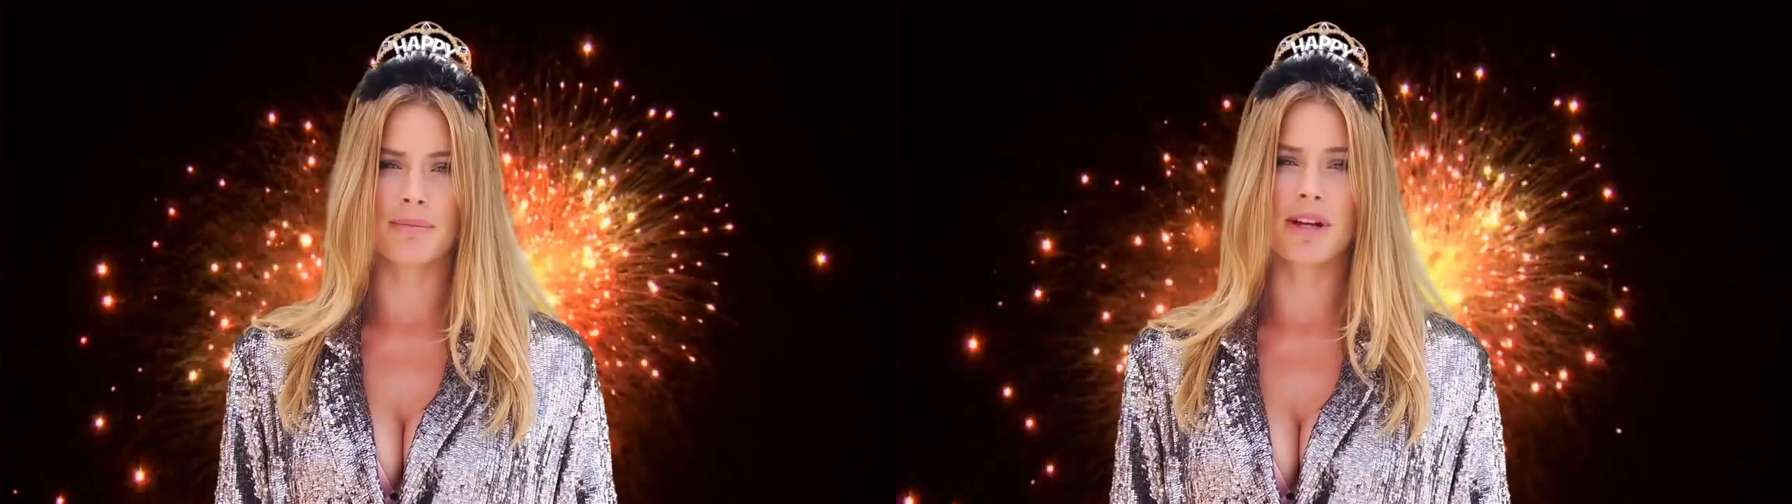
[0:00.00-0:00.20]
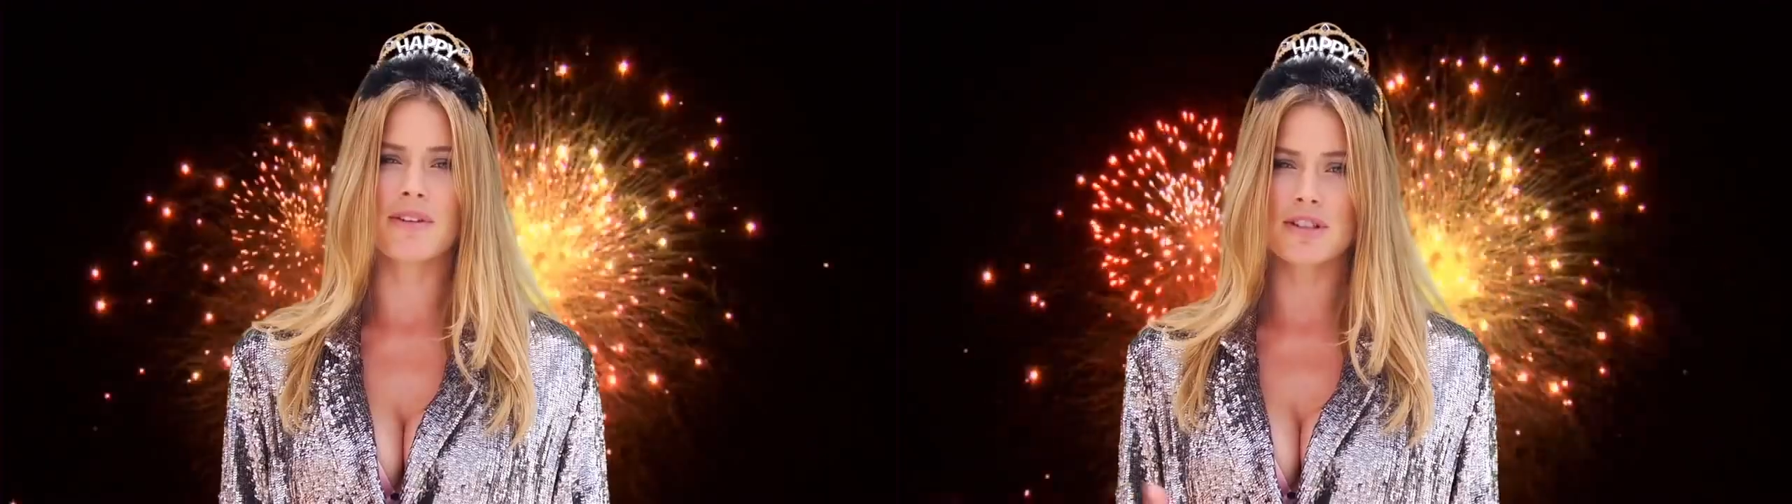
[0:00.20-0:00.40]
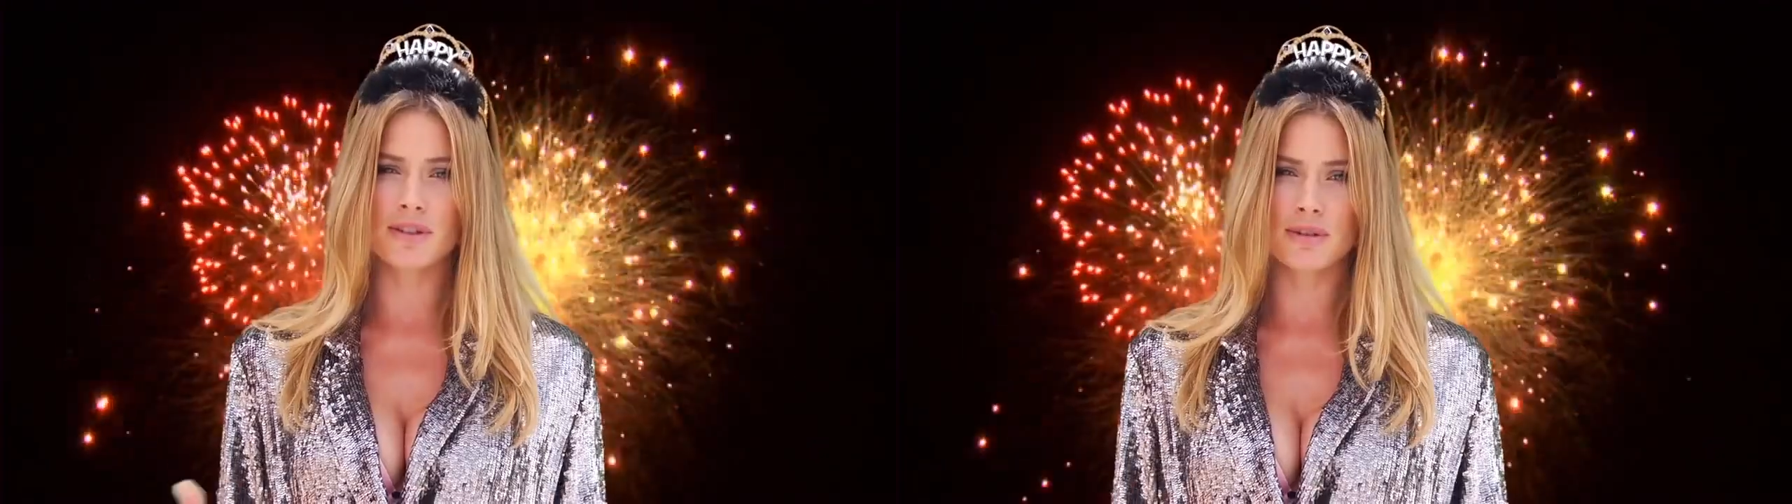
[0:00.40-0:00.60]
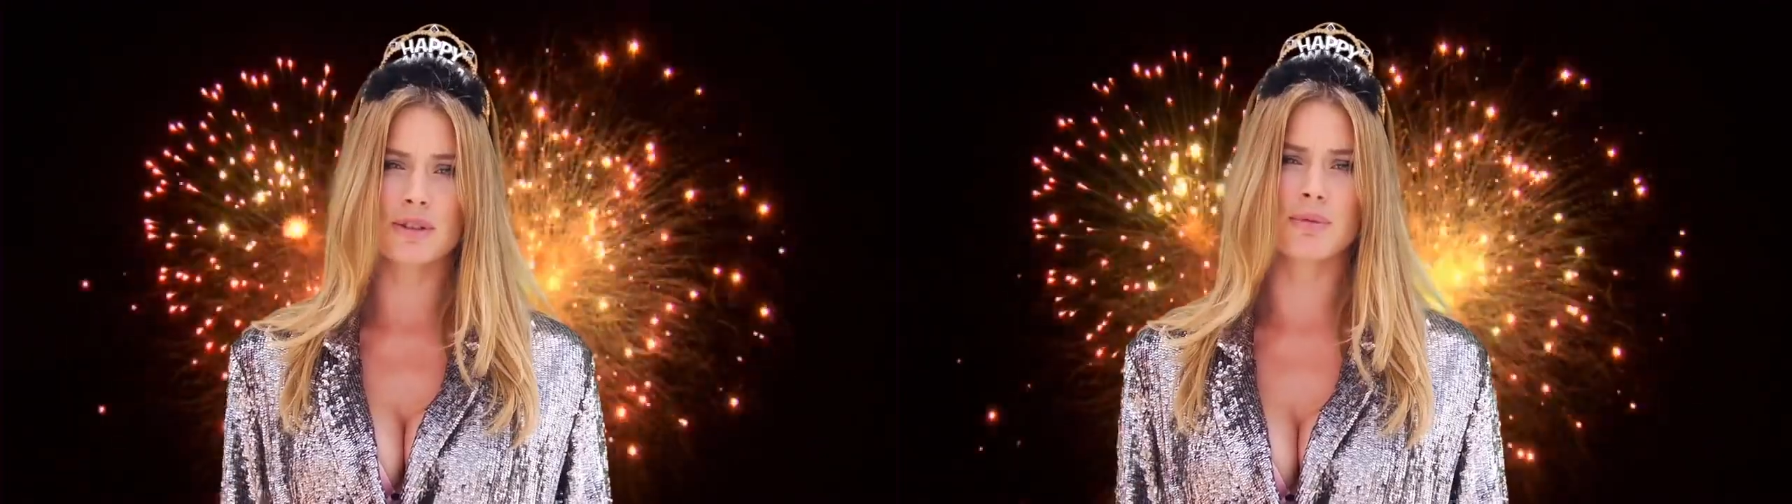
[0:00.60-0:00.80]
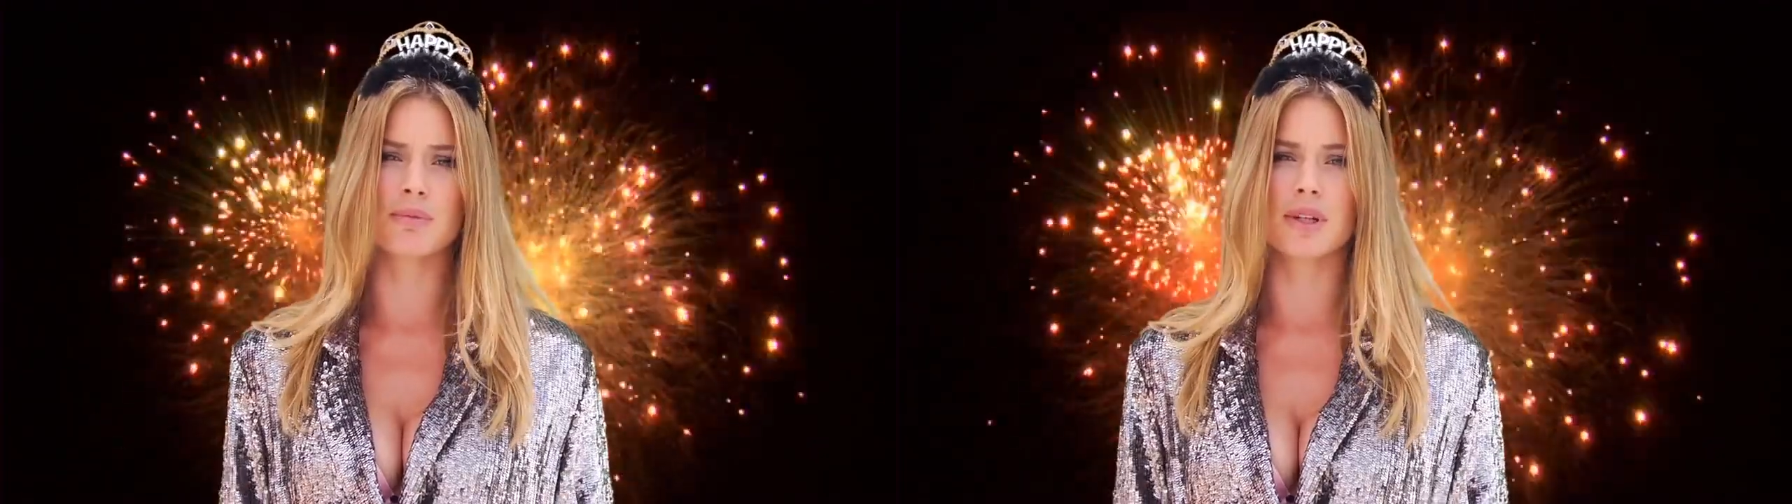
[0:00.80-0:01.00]
My
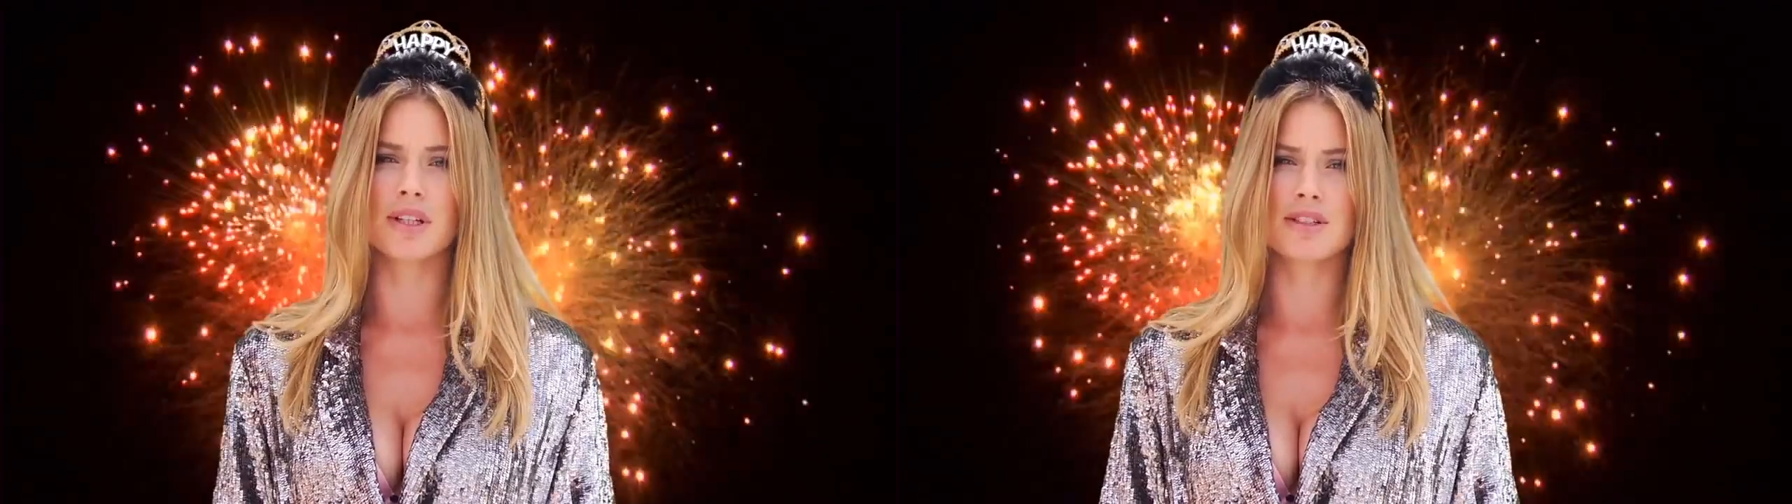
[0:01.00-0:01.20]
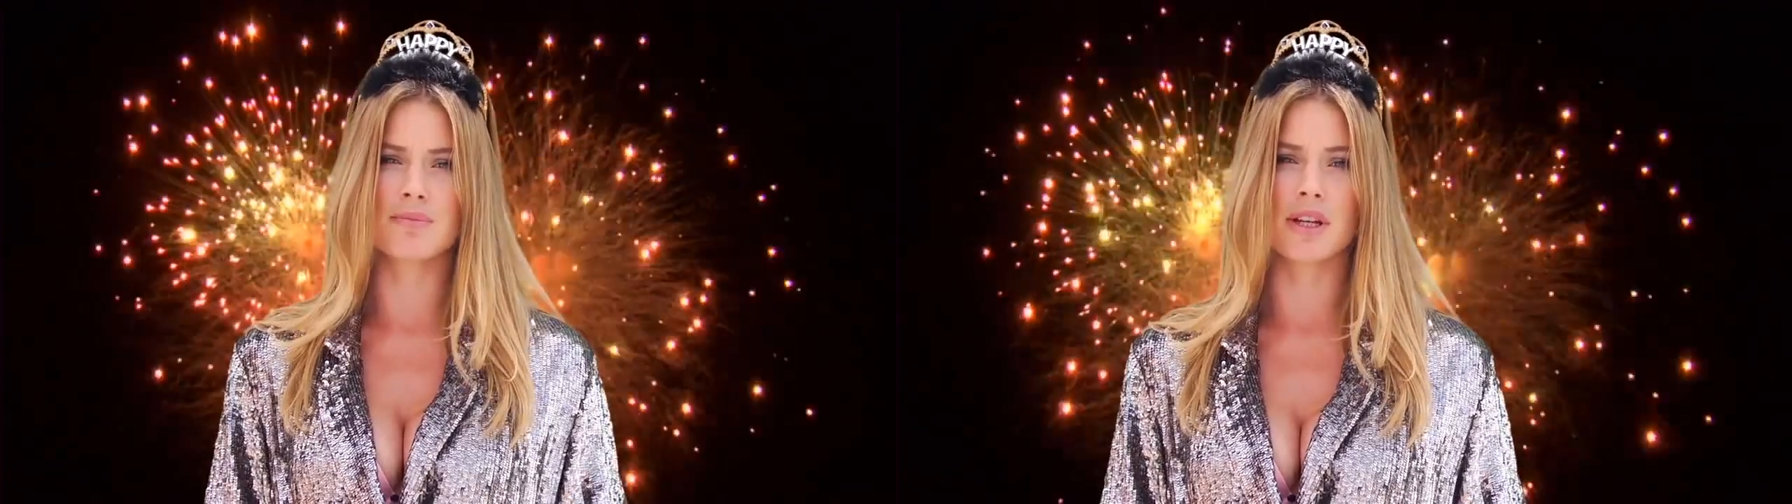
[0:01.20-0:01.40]
resolution will be to